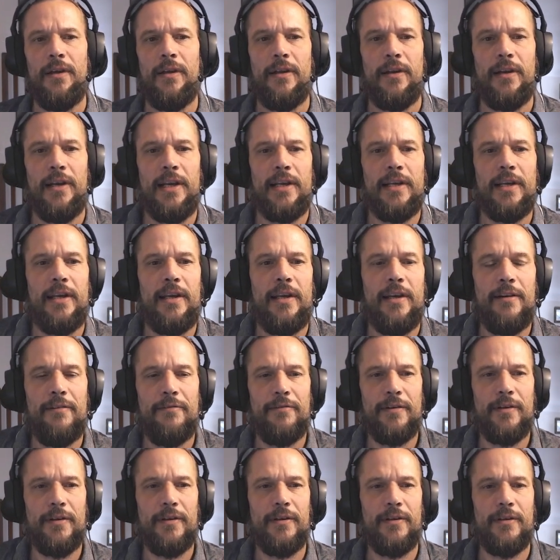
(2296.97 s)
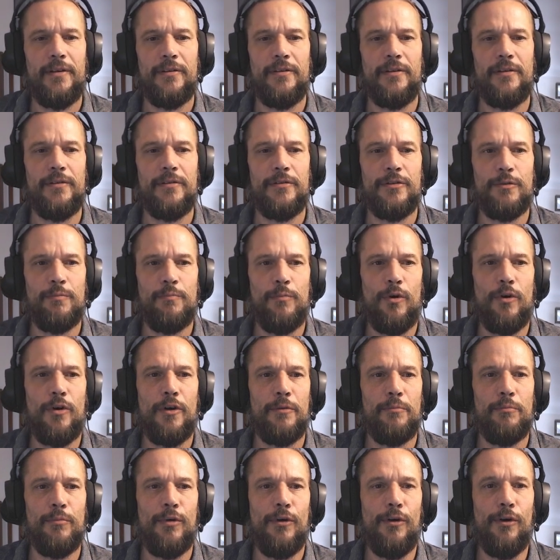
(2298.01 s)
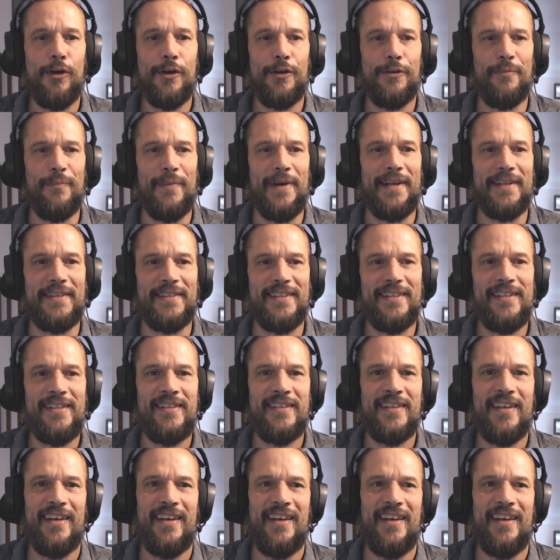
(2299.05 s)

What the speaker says: Like I have a spawn board method.